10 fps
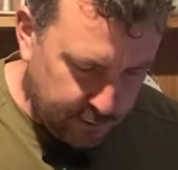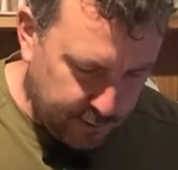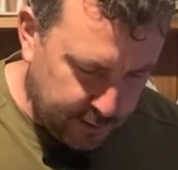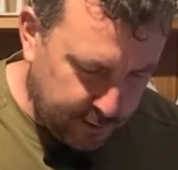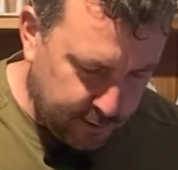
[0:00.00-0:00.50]
And
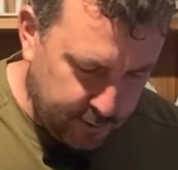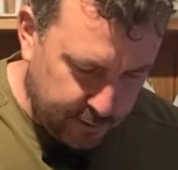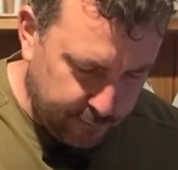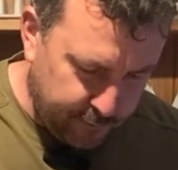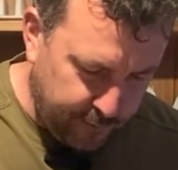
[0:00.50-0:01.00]
they're
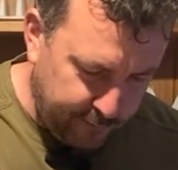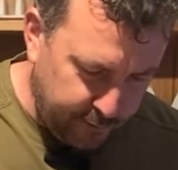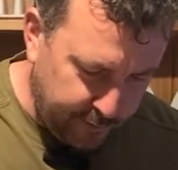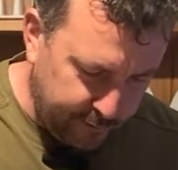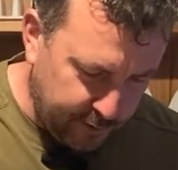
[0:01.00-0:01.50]
very,
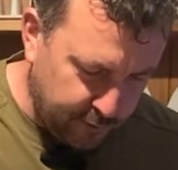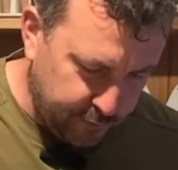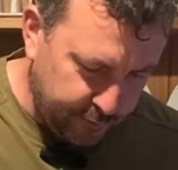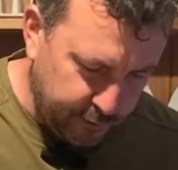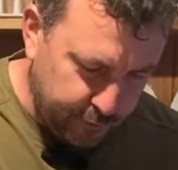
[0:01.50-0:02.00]
very good
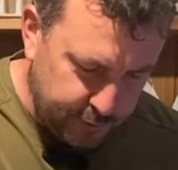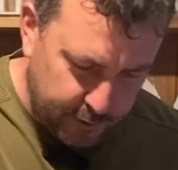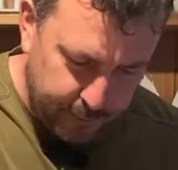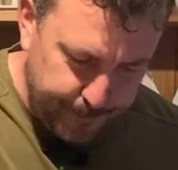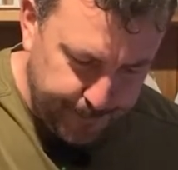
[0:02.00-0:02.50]
for you.
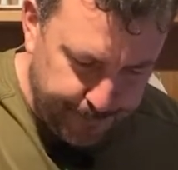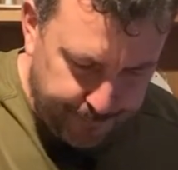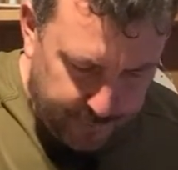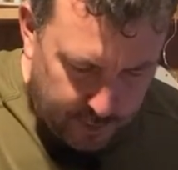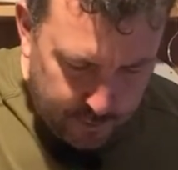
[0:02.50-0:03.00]
So
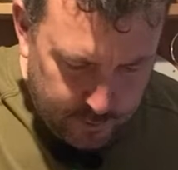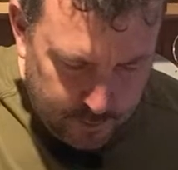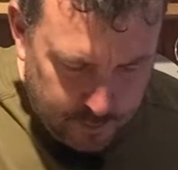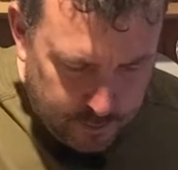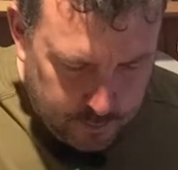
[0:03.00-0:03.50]

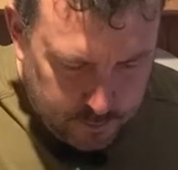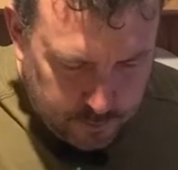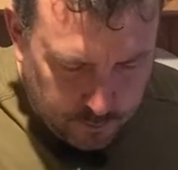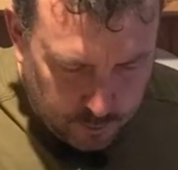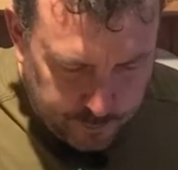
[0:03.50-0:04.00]

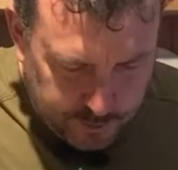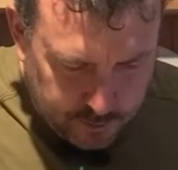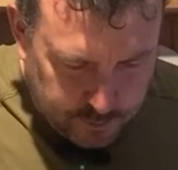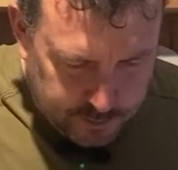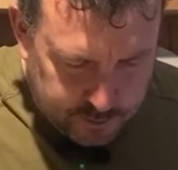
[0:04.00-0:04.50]
I'm going to be
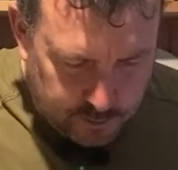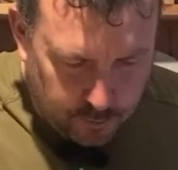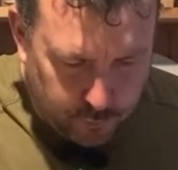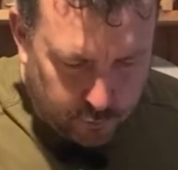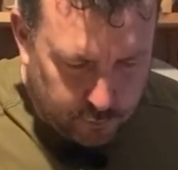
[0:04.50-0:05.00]
doing this a
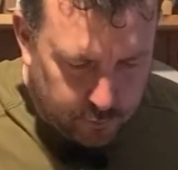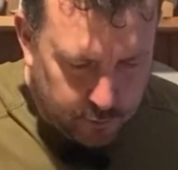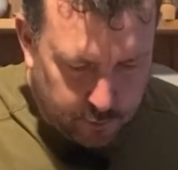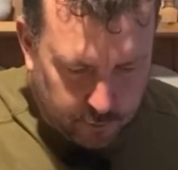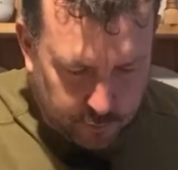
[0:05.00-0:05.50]
lot more.
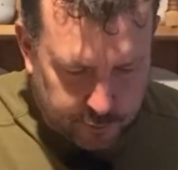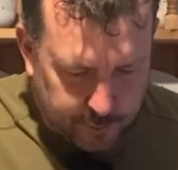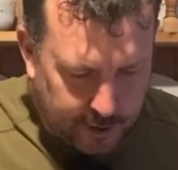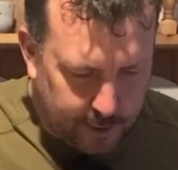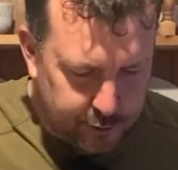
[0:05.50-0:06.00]
I've got some
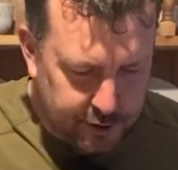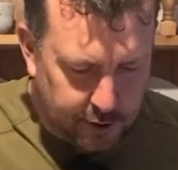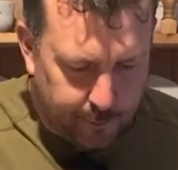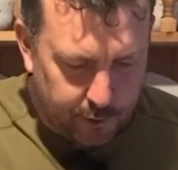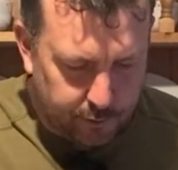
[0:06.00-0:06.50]
cabbages
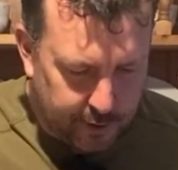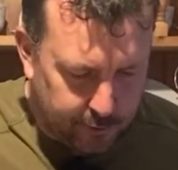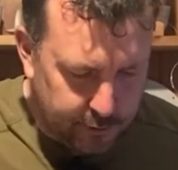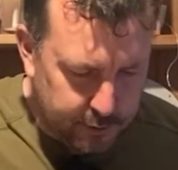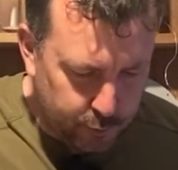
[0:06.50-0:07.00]
coming on
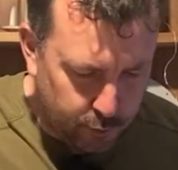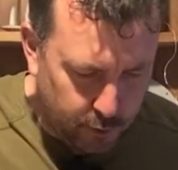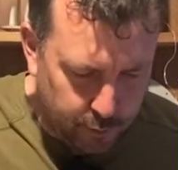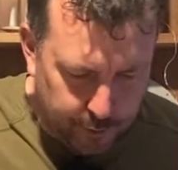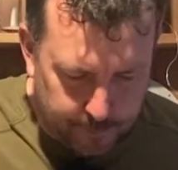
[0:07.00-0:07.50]
down the
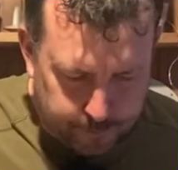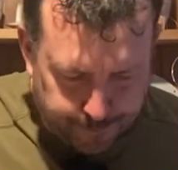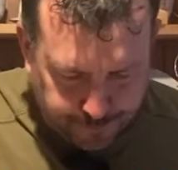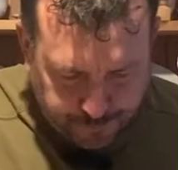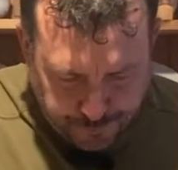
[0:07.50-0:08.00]
Smallholding,
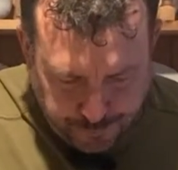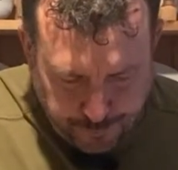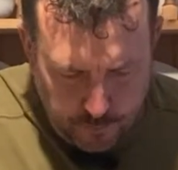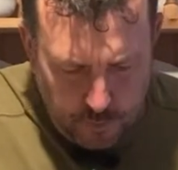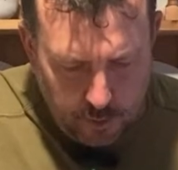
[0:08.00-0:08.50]

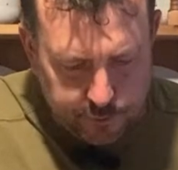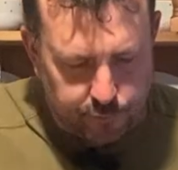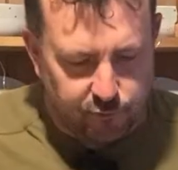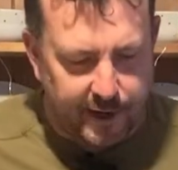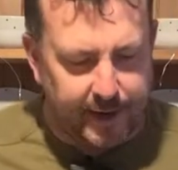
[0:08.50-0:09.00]

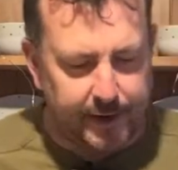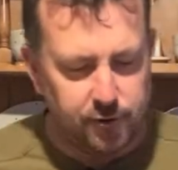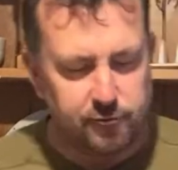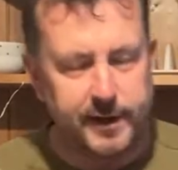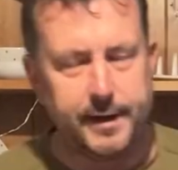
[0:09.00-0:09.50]
some red
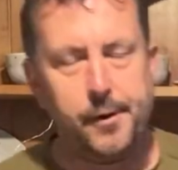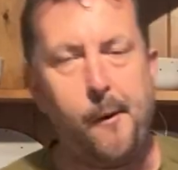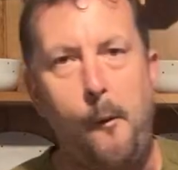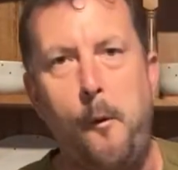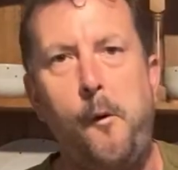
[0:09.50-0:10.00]
and green.
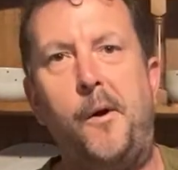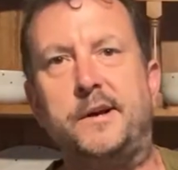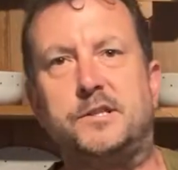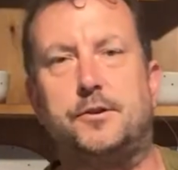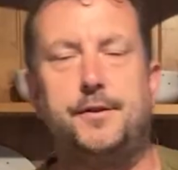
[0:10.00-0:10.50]

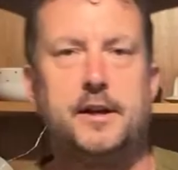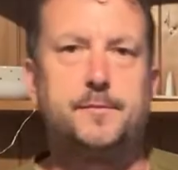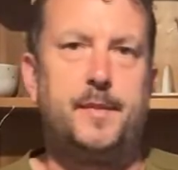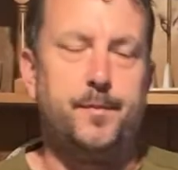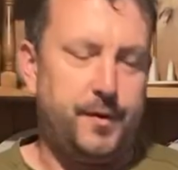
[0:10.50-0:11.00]
So
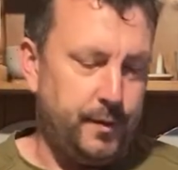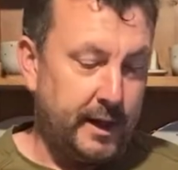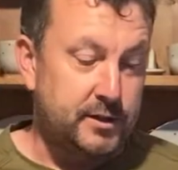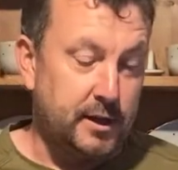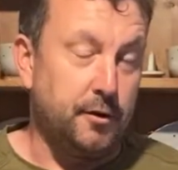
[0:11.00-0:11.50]

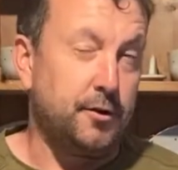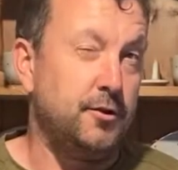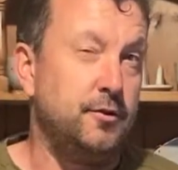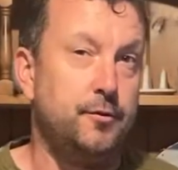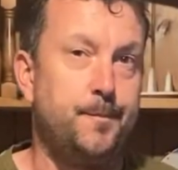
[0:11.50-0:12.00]
next thing I'm going
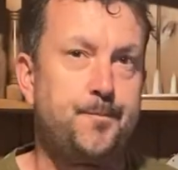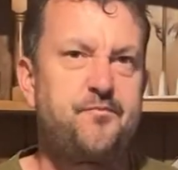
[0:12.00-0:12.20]
to do